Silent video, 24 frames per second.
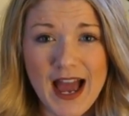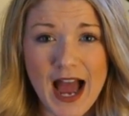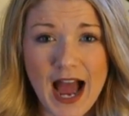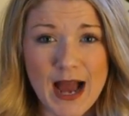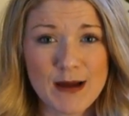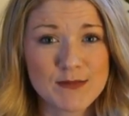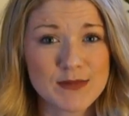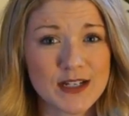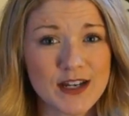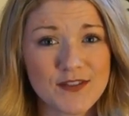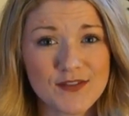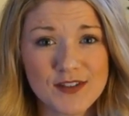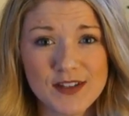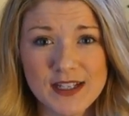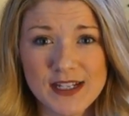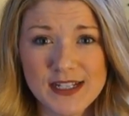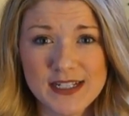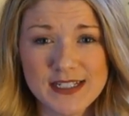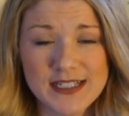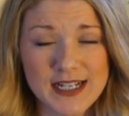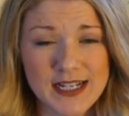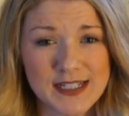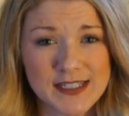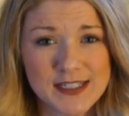I'm definitely
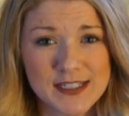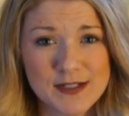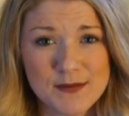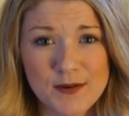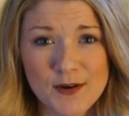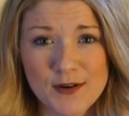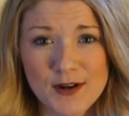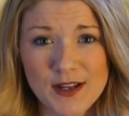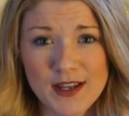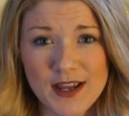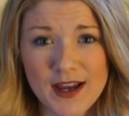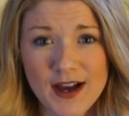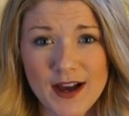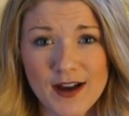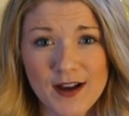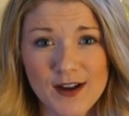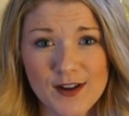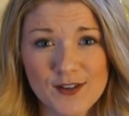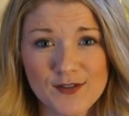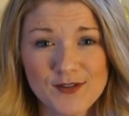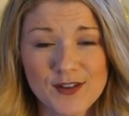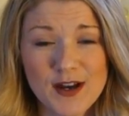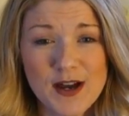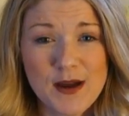a testimony
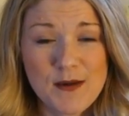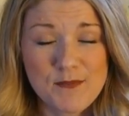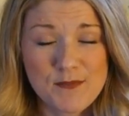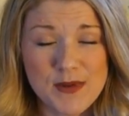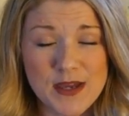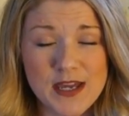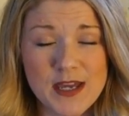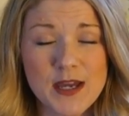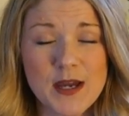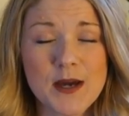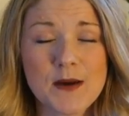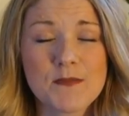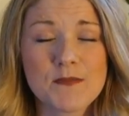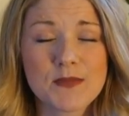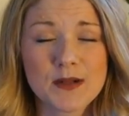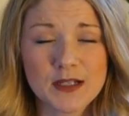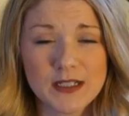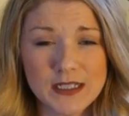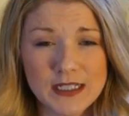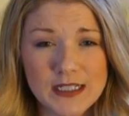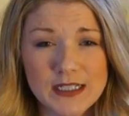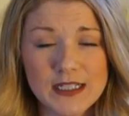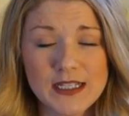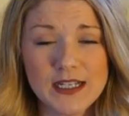of being
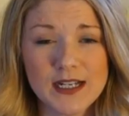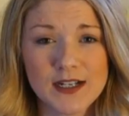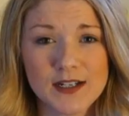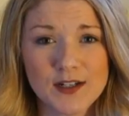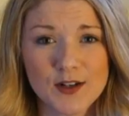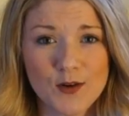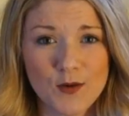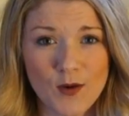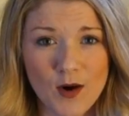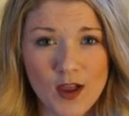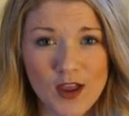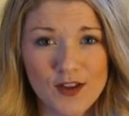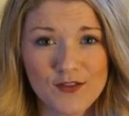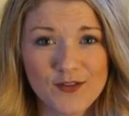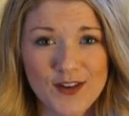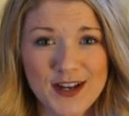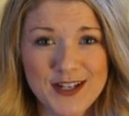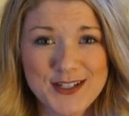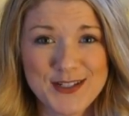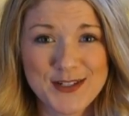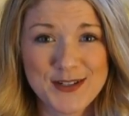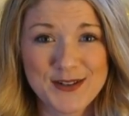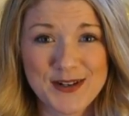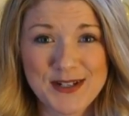completely
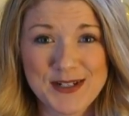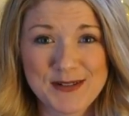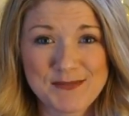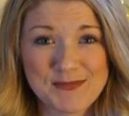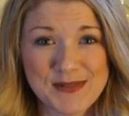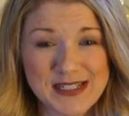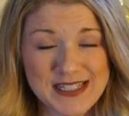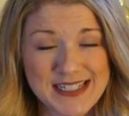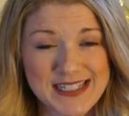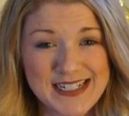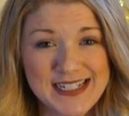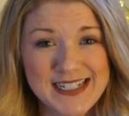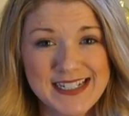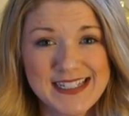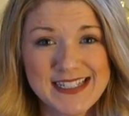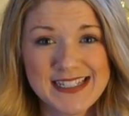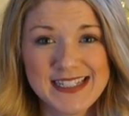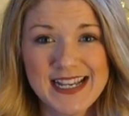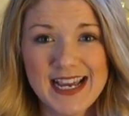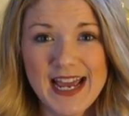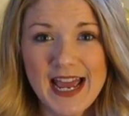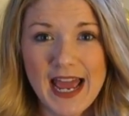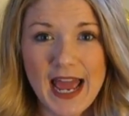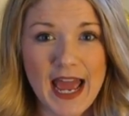unqualified to run a business
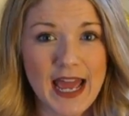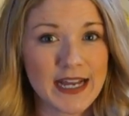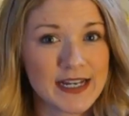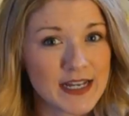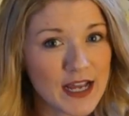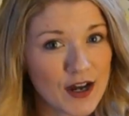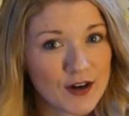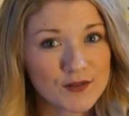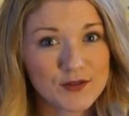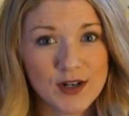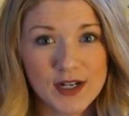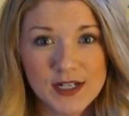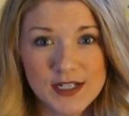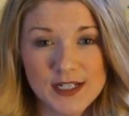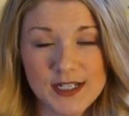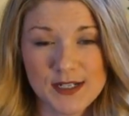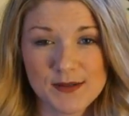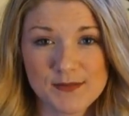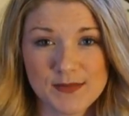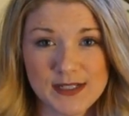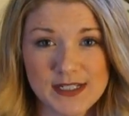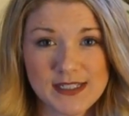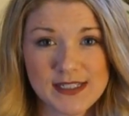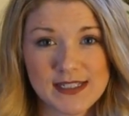and now running
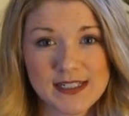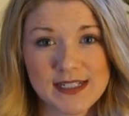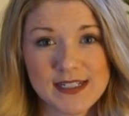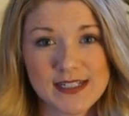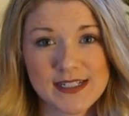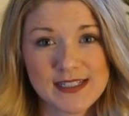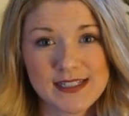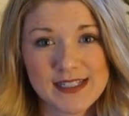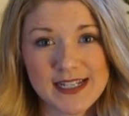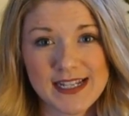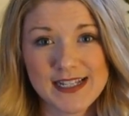a business.